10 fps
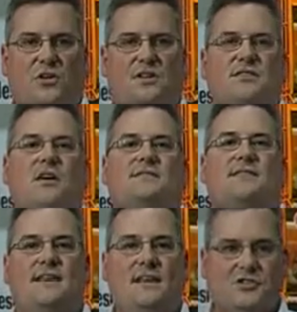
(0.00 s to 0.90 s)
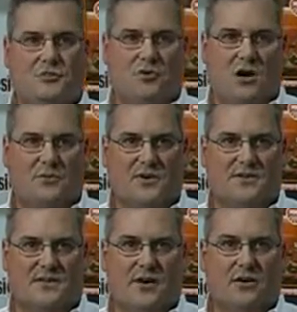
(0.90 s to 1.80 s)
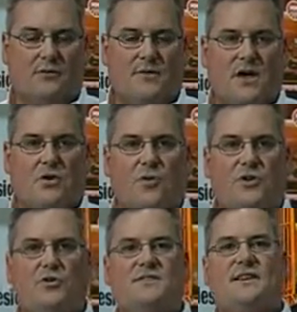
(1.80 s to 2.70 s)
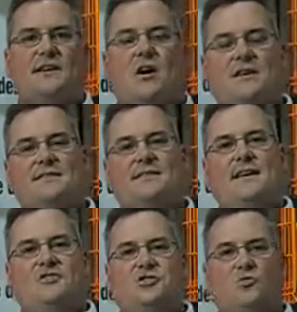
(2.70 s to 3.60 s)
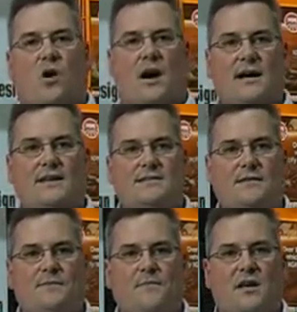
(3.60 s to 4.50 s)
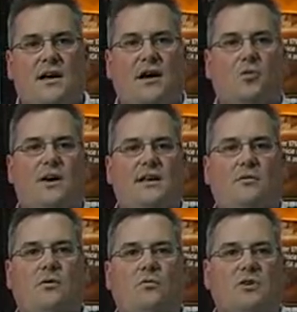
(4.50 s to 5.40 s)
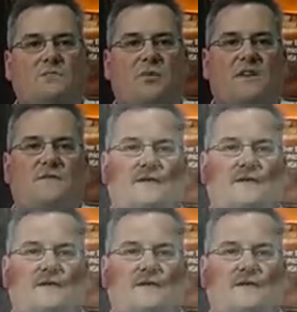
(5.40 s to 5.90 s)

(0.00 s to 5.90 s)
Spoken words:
well as the oxidation properties of the metal. We noticed that oxidation-wise, Iridium was by